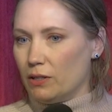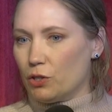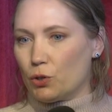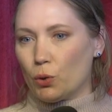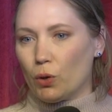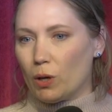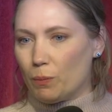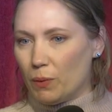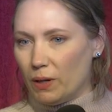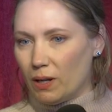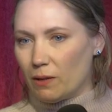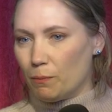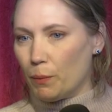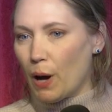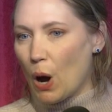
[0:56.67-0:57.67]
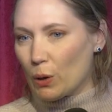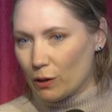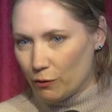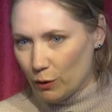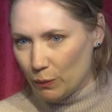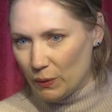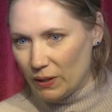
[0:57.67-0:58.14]
short book,
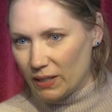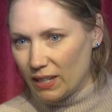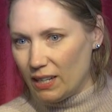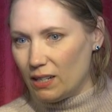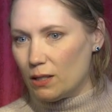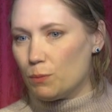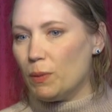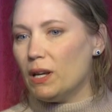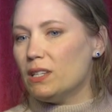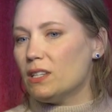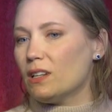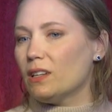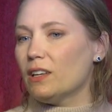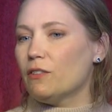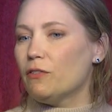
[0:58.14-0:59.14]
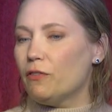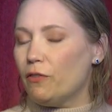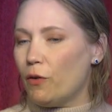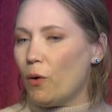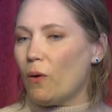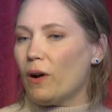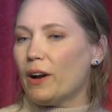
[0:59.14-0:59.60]
powerful book. And it's basically
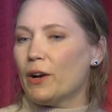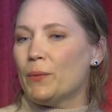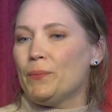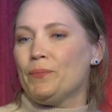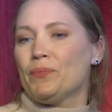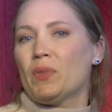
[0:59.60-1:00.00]
4